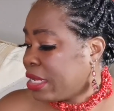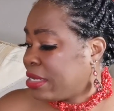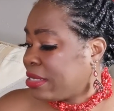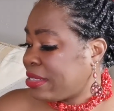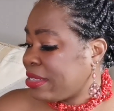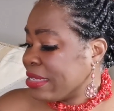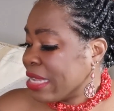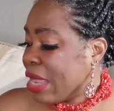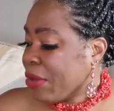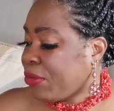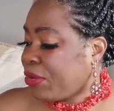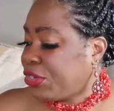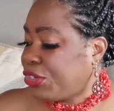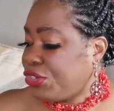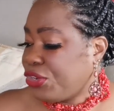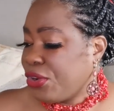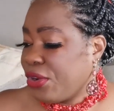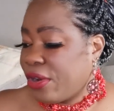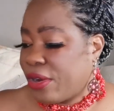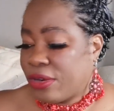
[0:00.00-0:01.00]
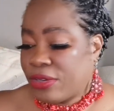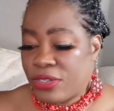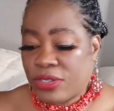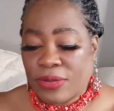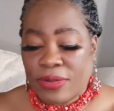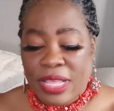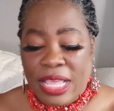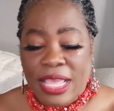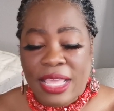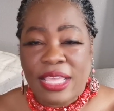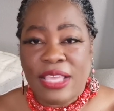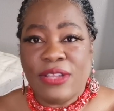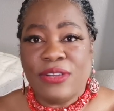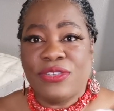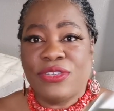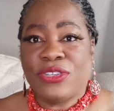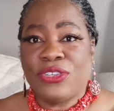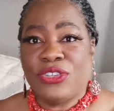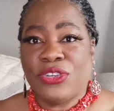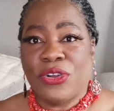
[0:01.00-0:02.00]
Sour jars. Okay,
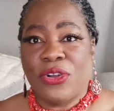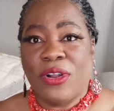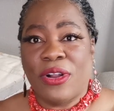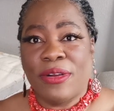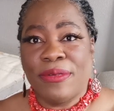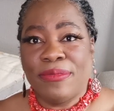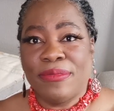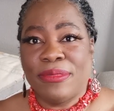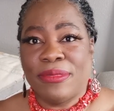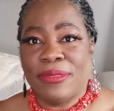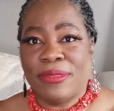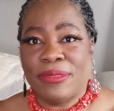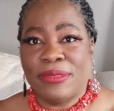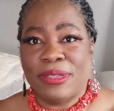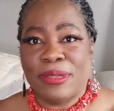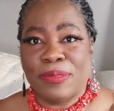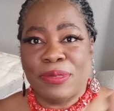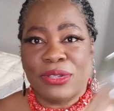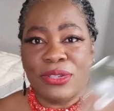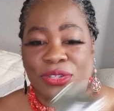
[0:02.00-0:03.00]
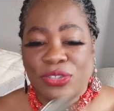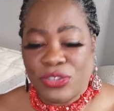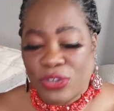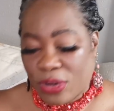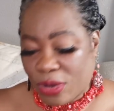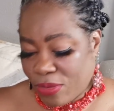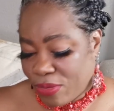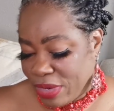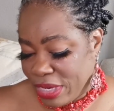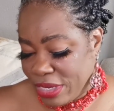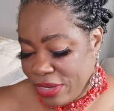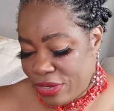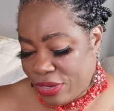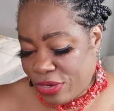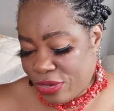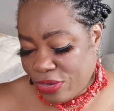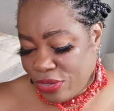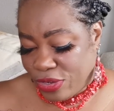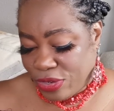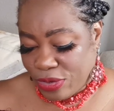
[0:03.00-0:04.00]
here's a jar, typical jar we can
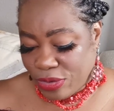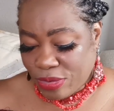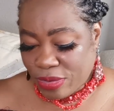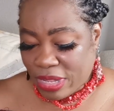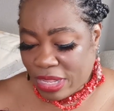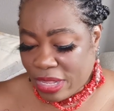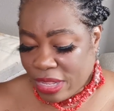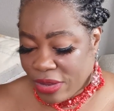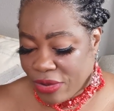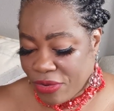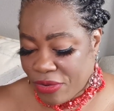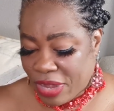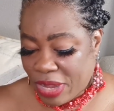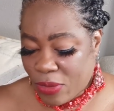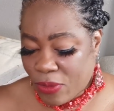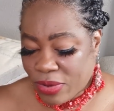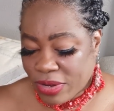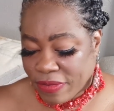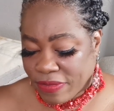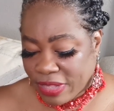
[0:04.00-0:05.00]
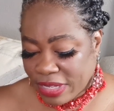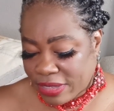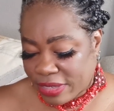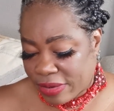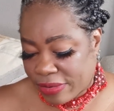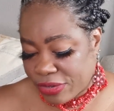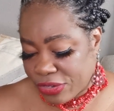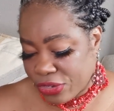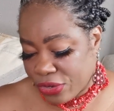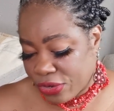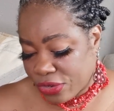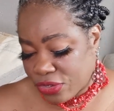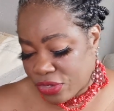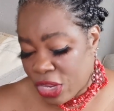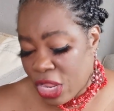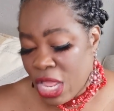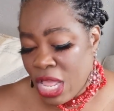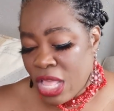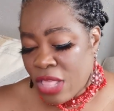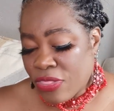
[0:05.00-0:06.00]
use to create one of these sour jars.
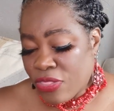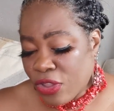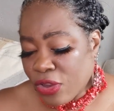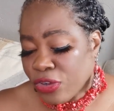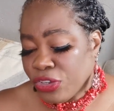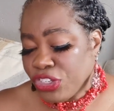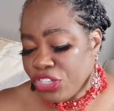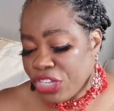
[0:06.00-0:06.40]
They're